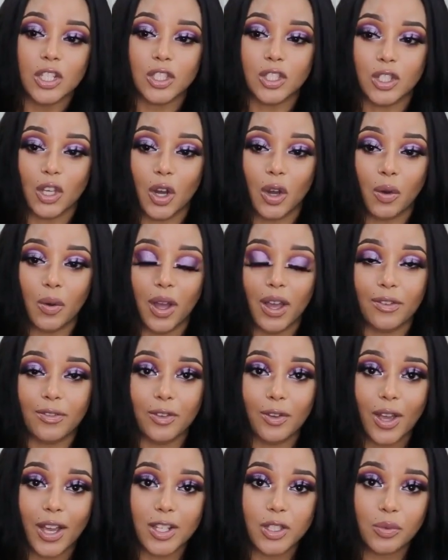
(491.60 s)
so if
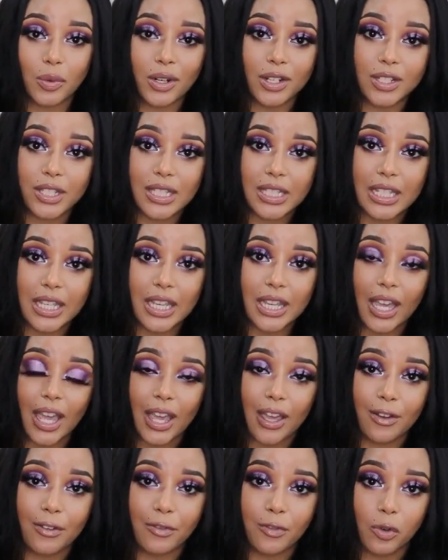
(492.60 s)
you guys want to see
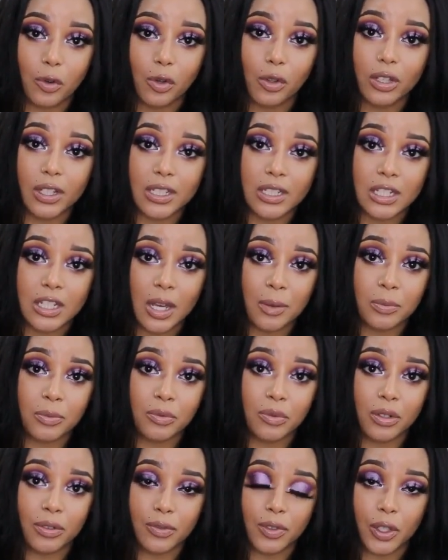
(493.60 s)
a full in-depth
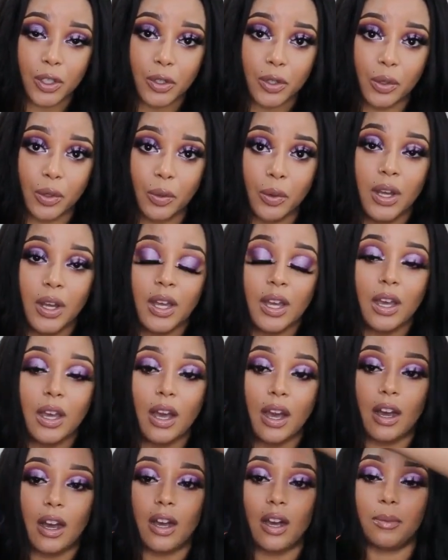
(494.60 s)
review
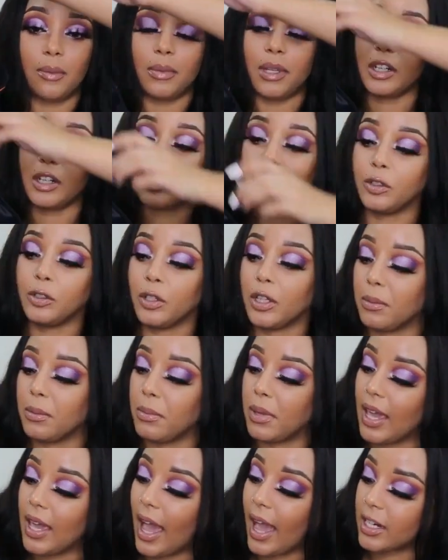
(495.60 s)
um, including
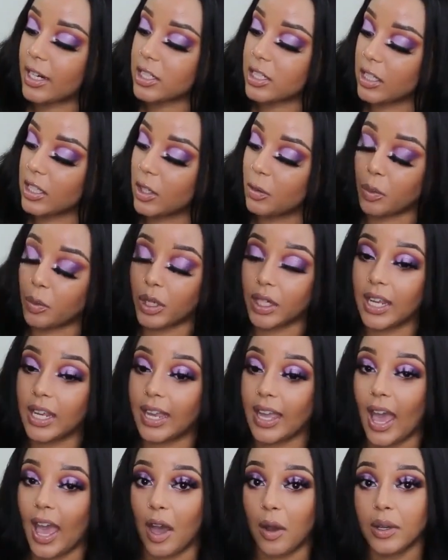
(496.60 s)
me actually
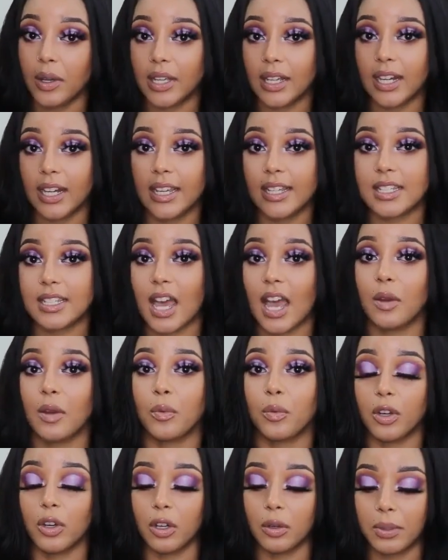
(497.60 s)
working out in it. I
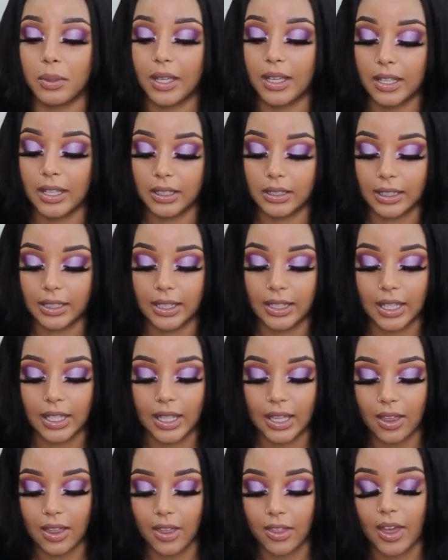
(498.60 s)
will be
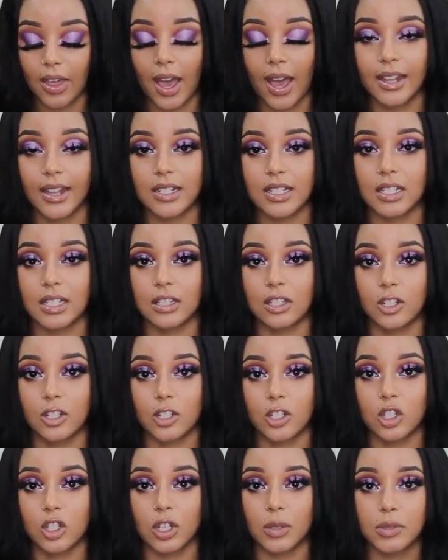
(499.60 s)
linking that in the
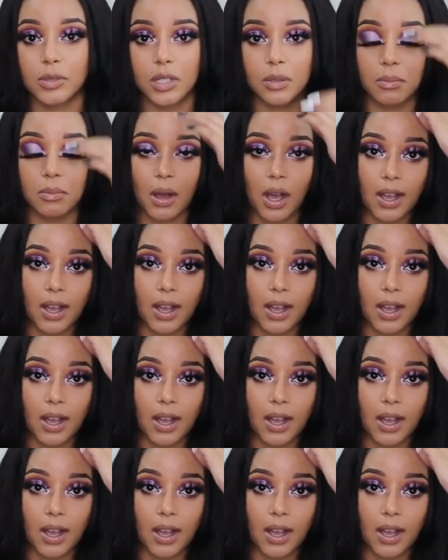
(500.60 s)
description